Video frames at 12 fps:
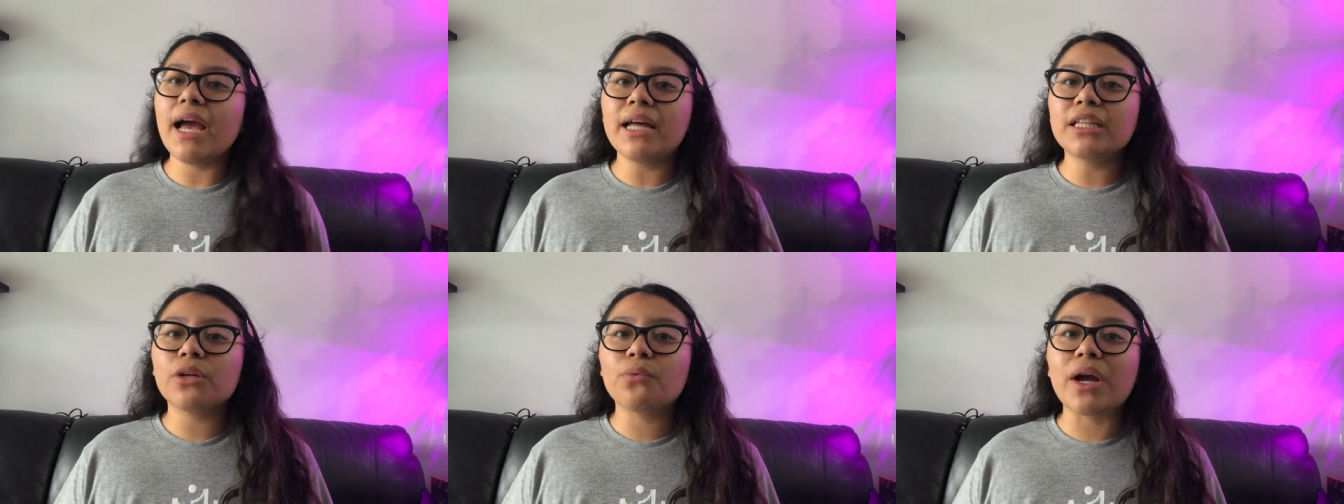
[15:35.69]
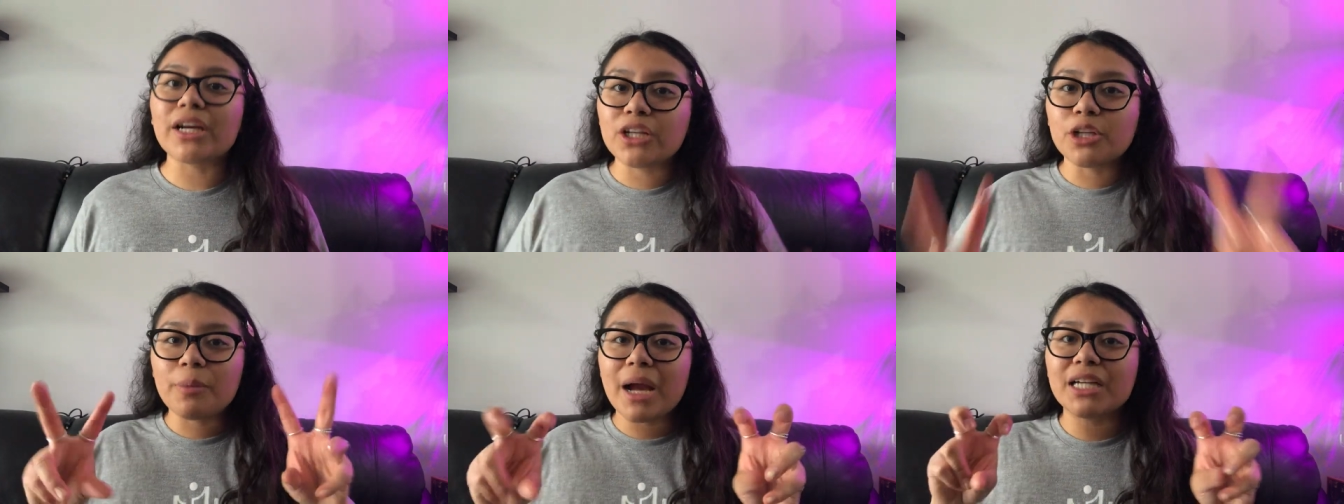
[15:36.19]
And the
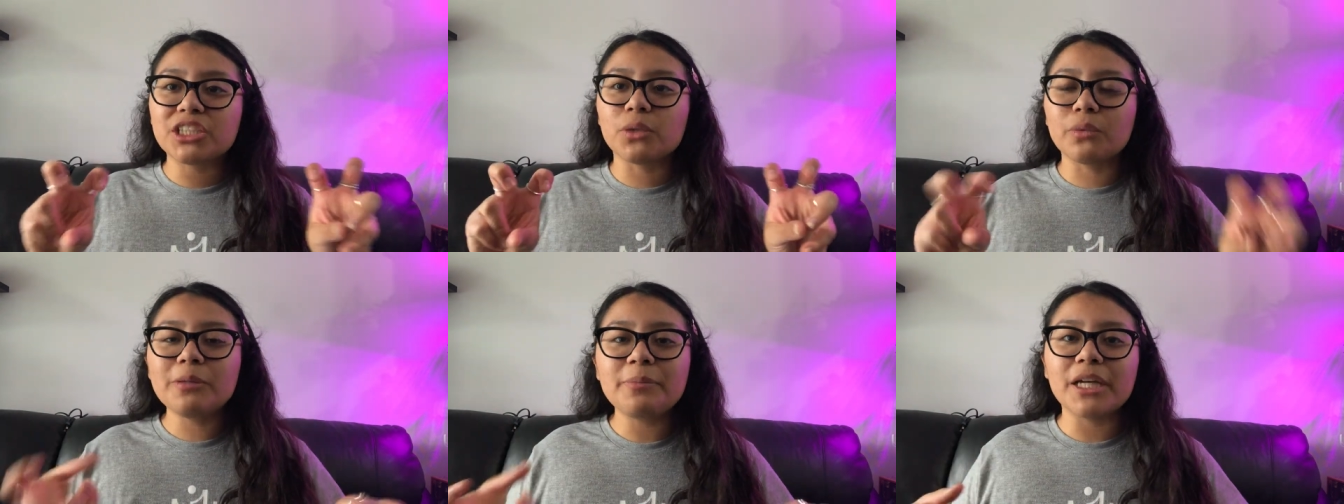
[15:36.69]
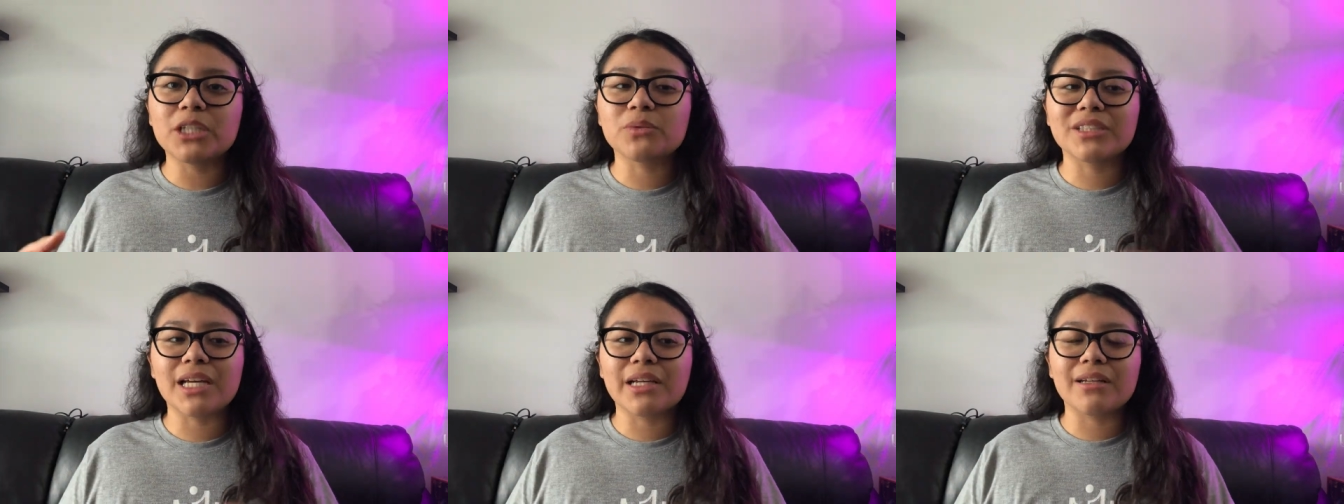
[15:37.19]
regular package that we picked
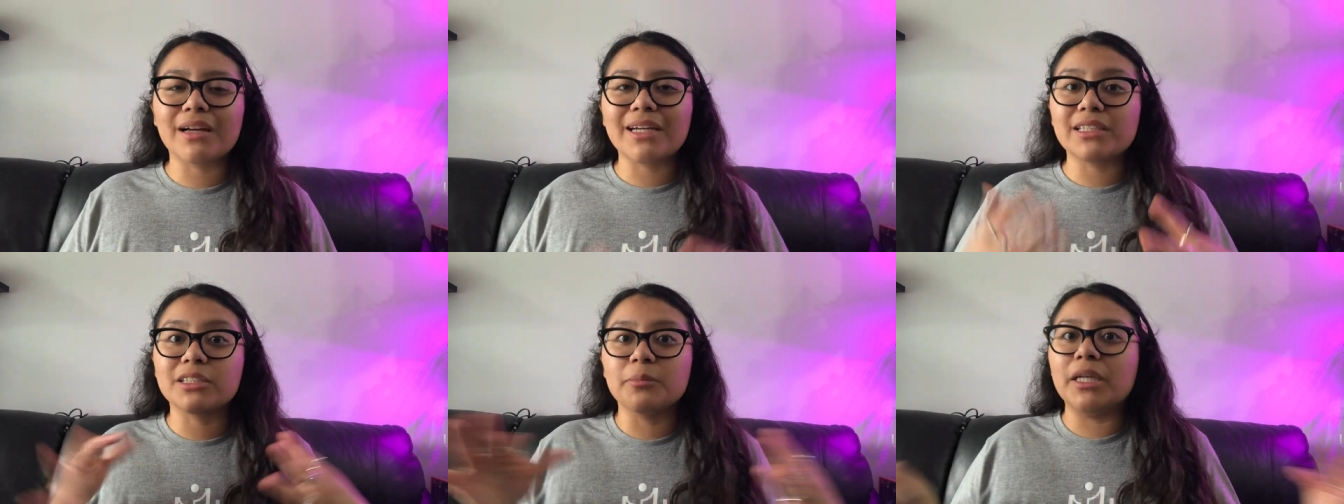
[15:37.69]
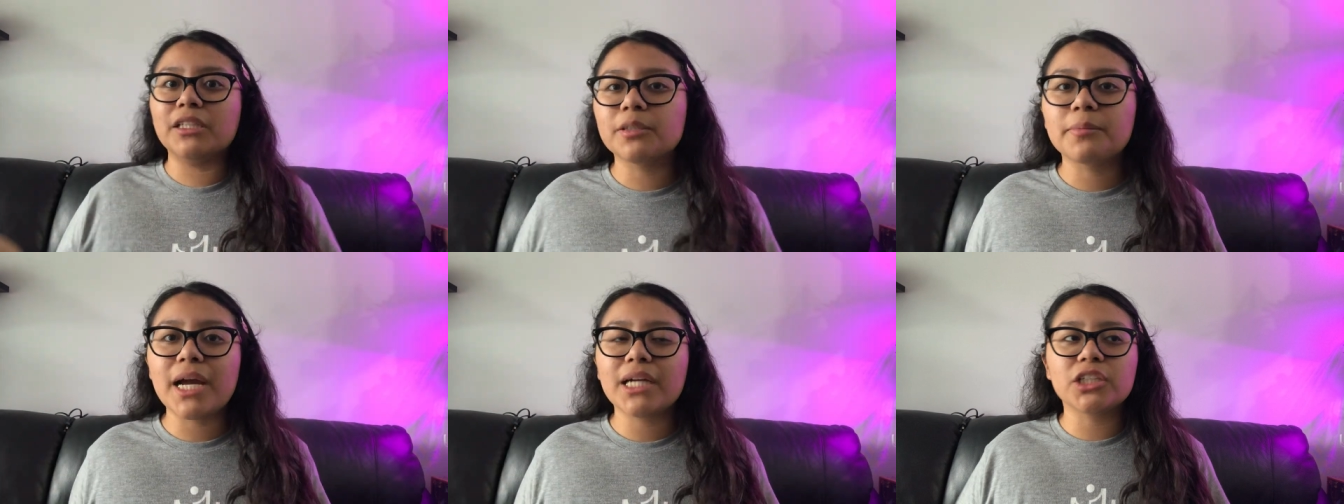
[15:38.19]
was like I guess the
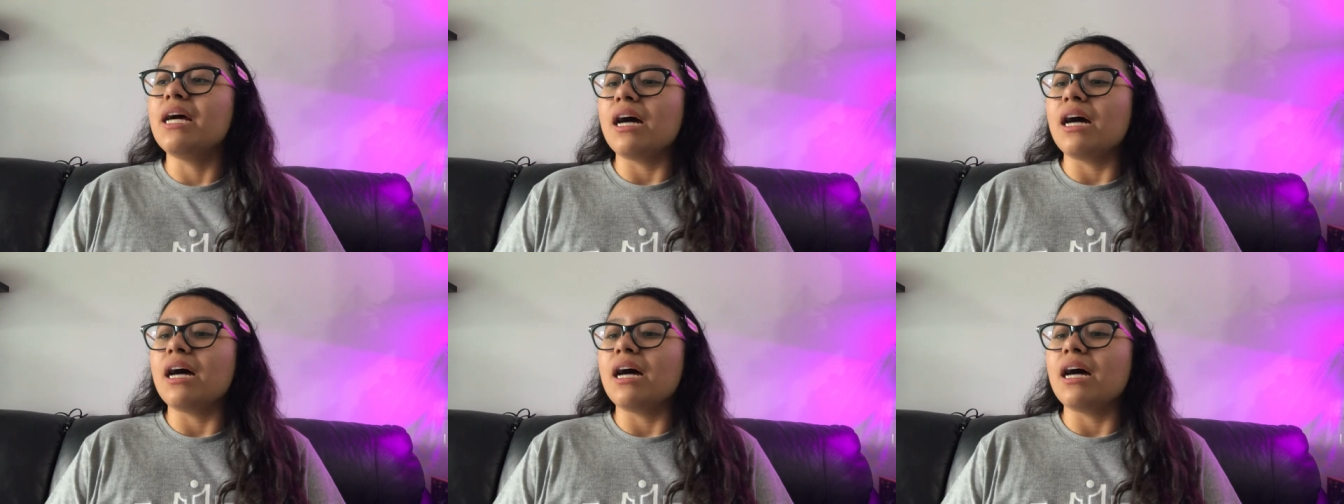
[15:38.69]
basic package.